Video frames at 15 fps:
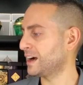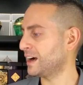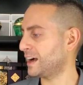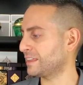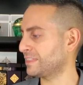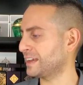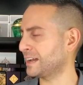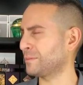
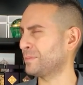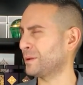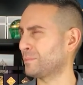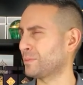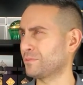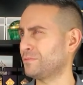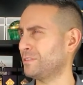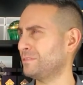I think I'm
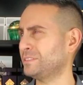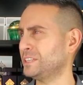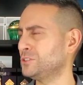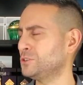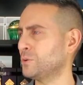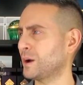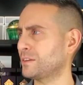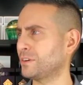number
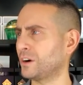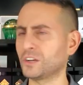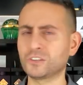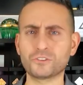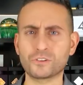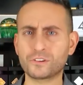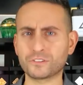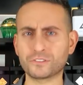fifty-two out of one
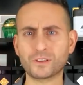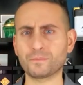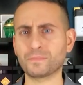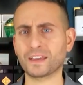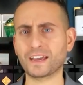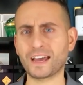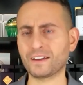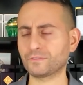hundred or
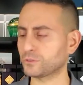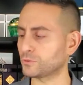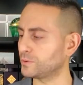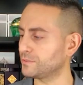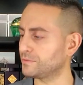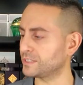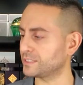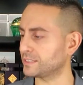something. I have to
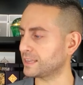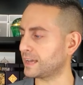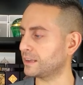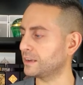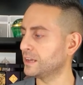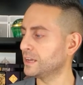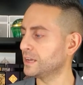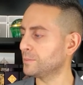revisit
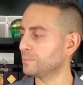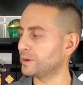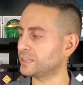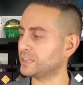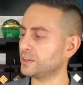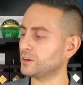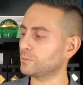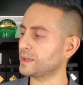that. But
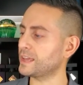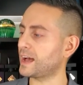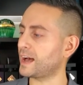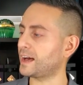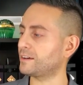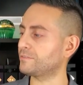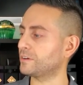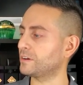here we
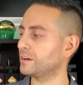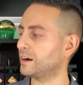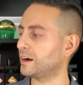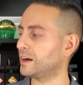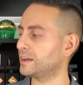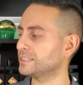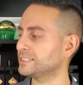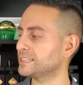have
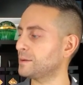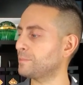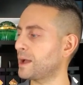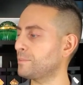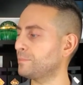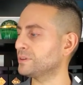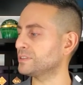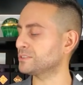Uh,
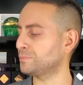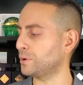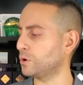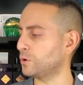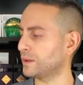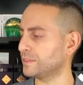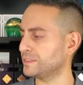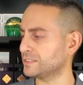
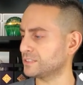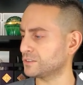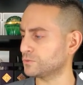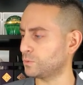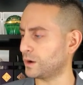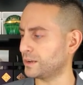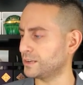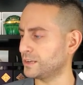semi-bespoke, and this is
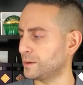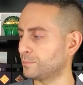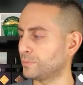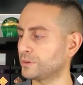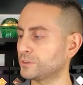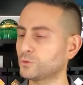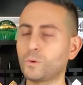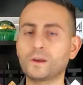what,
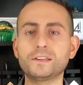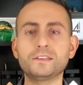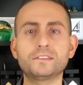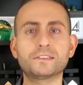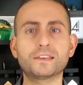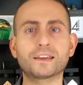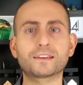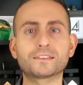number
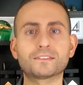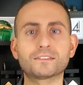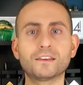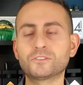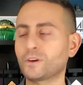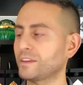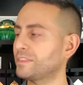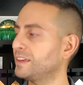twenty-six.
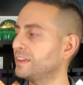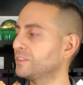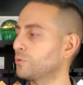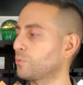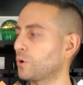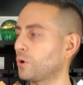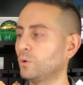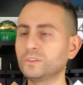So I think
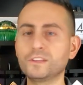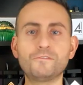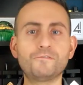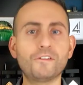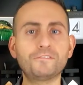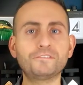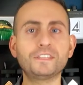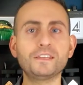there were only
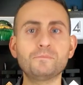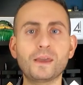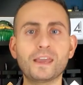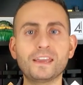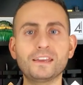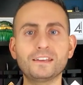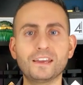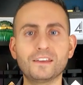fifty
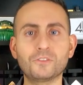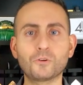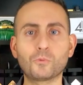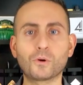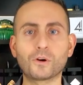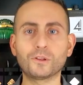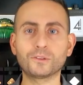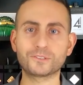made in the
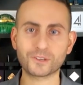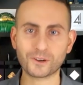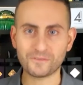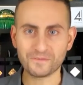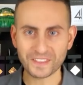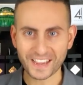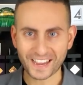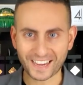world, so
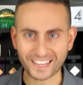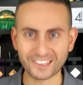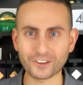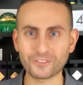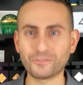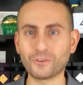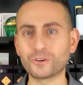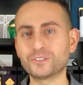I
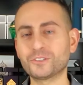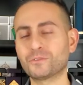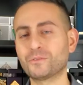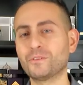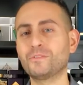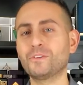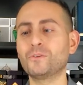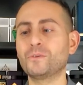look forward to
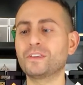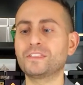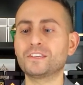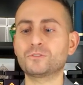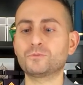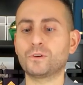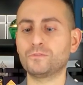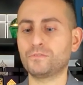reviewing
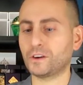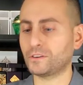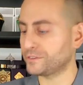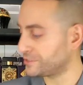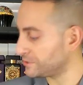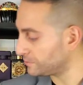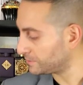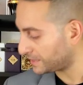this one very
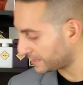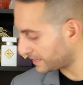soon.